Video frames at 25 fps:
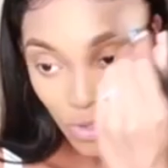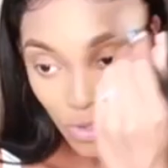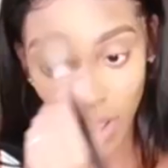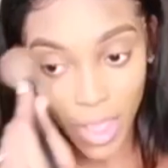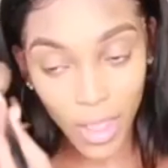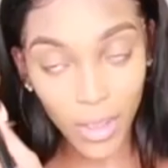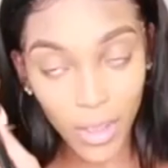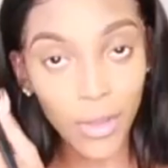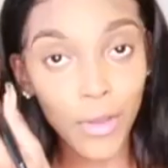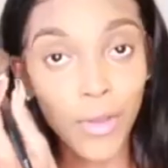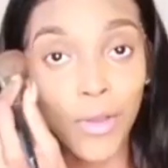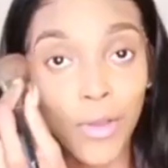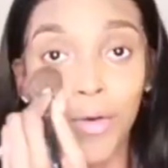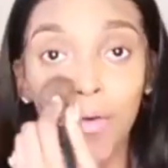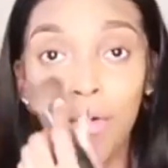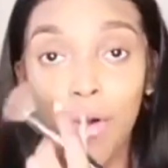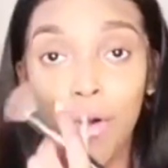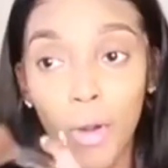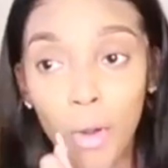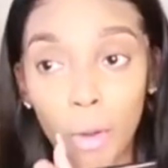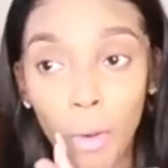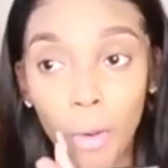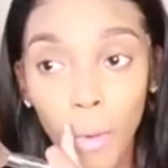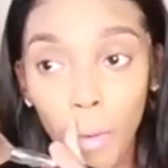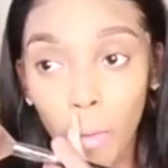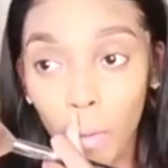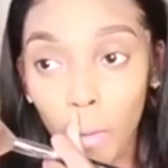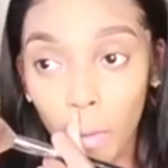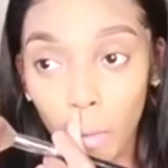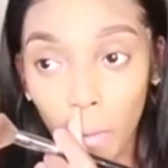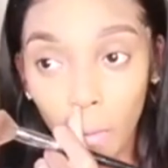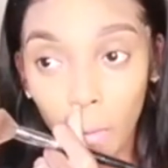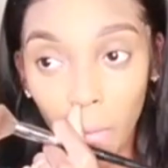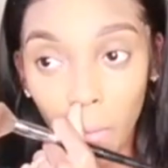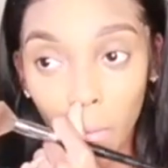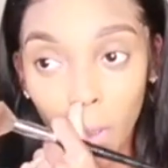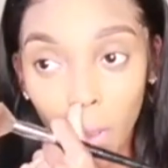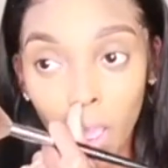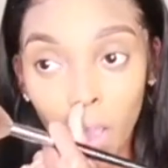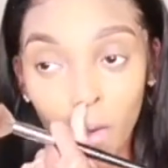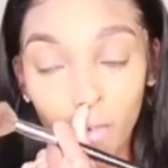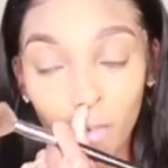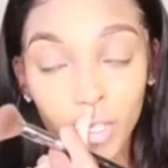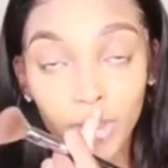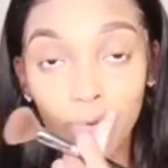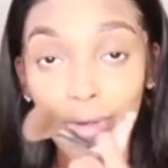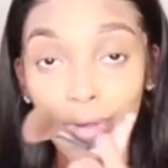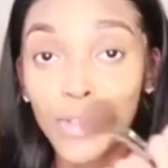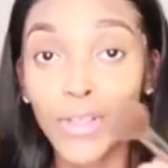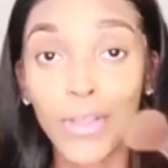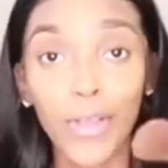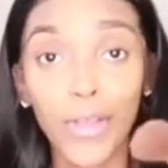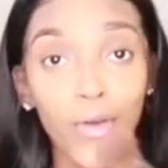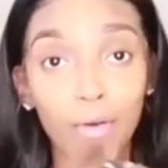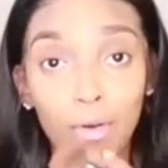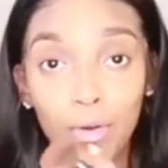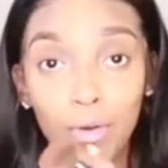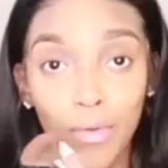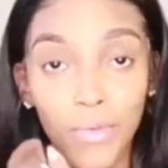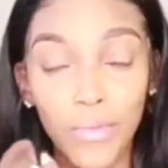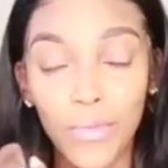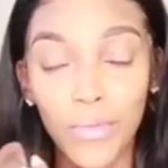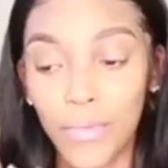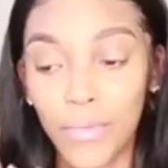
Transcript: I could go home. I was ready to go home.